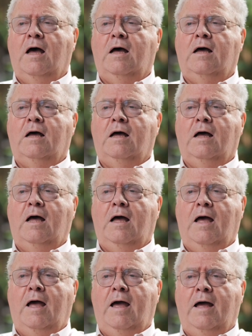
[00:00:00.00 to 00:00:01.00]

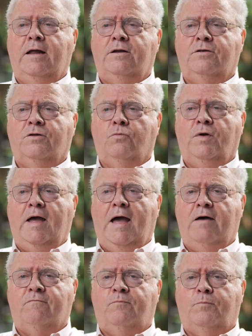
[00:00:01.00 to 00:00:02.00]
and that we
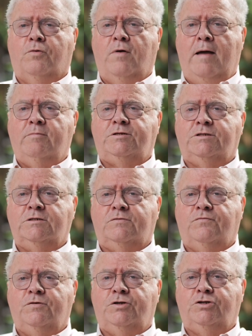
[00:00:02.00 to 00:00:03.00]
have parameters
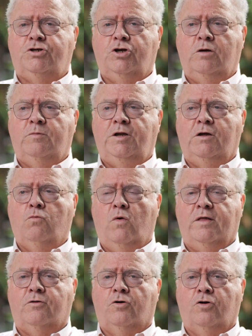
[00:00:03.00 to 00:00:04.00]
for determining
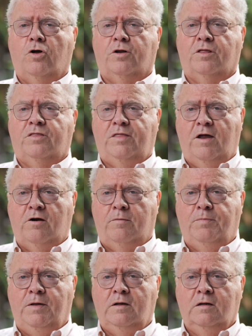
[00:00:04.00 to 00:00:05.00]
whether or not a
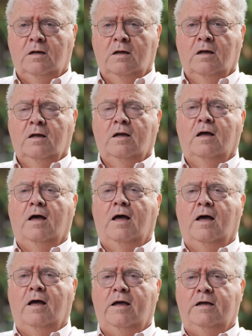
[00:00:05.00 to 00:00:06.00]
therapy
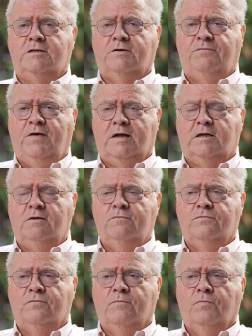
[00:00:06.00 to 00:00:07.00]
is
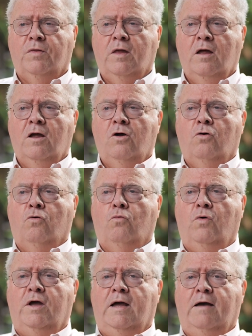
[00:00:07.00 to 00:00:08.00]
effective.
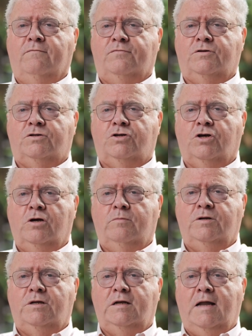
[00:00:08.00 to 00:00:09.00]
We have
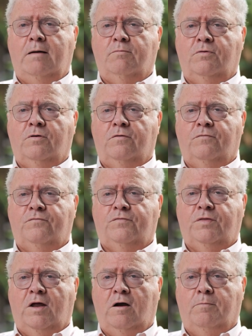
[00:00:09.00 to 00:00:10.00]
determined a number of
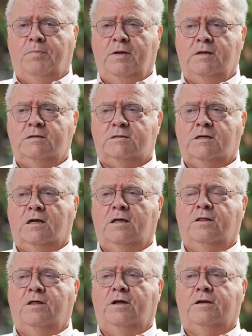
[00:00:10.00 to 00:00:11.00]
therapies
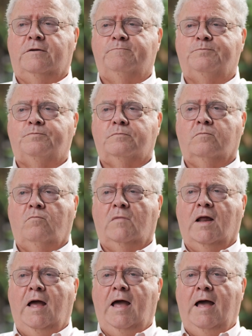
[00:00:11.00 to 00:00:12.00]
that
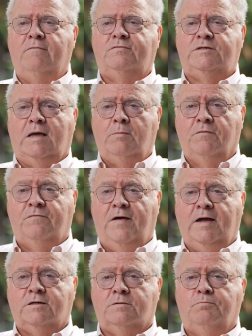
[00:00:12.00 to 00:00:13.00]
have some
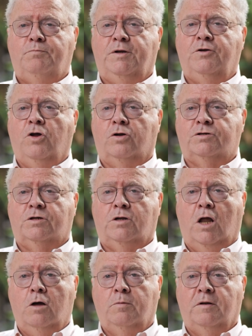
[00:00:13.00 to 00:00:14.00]
effect, but not
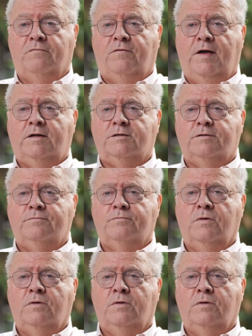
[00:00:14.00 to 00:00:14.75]
global effect.